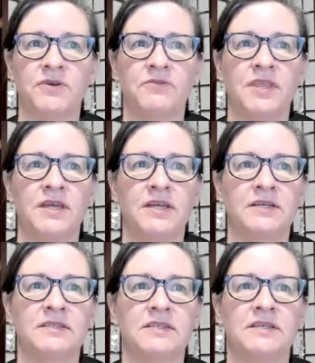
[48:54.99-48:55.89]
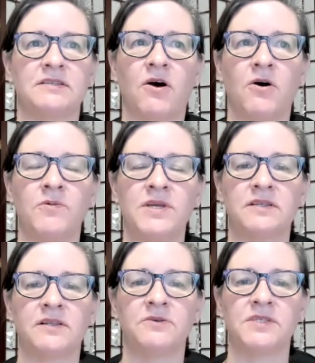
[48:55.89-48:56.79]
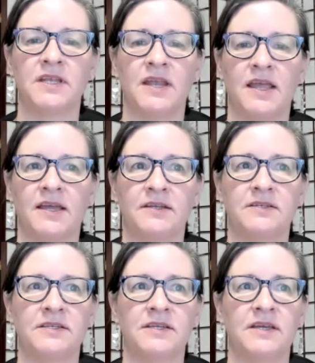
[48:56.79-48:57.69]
of things is always close at hand